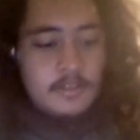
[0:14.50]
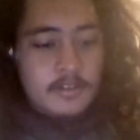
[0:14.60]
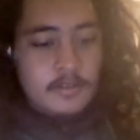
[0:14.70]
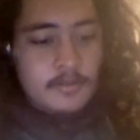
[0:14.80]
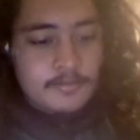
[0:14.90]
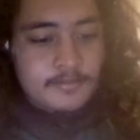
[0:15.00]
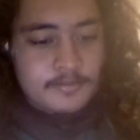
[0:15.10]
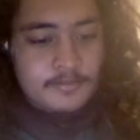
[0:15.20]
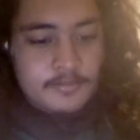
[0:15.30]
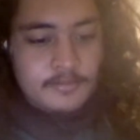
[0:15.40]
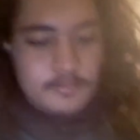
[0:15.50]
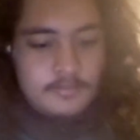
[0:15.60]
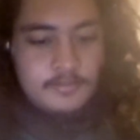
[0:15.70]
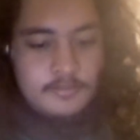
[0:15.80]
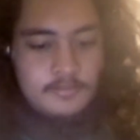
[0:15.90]
so
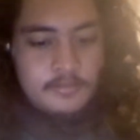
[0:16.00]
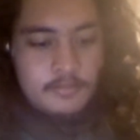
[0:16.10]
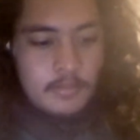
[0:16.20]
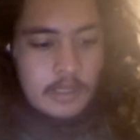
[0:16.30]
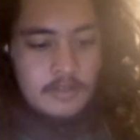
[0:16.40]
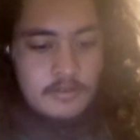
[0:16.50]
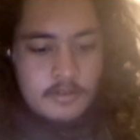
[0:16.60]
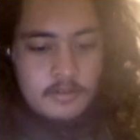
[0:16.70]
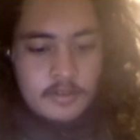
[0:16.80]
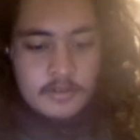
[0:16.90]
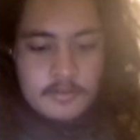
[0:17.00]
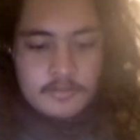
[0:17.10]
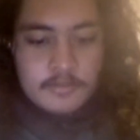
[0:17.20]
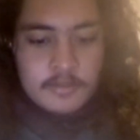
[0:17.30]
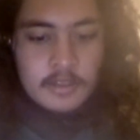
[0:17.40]
might as well
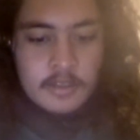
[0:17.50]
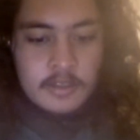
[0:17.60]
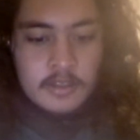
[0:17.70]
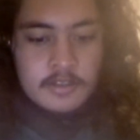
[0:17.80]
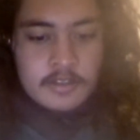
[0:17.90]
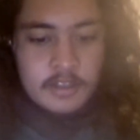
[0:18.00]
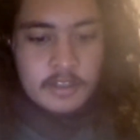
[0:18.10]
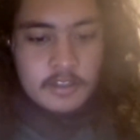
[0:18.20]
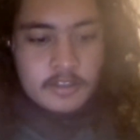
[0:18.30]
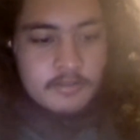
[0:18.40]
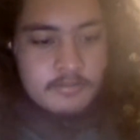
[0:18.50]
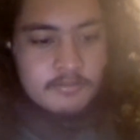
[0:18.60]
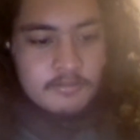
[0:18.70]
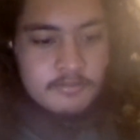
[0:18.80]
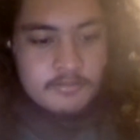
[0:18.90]
study it
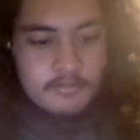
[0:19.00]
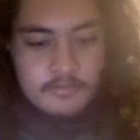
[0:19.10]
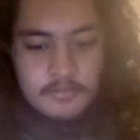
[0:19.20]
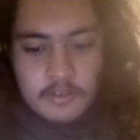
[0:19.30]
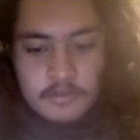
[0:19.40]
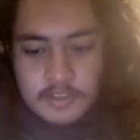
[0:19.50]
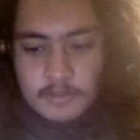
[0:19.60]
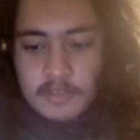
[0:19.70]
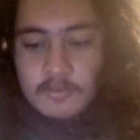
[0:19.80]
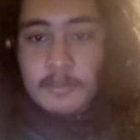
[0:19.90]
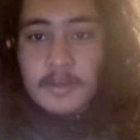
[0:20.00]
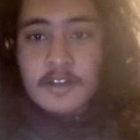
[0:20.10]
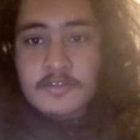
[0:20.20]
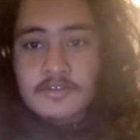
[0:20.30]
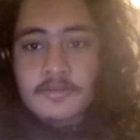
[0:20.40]
and do some other
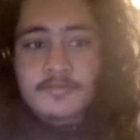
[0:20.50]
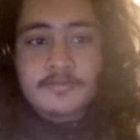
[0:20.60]
module.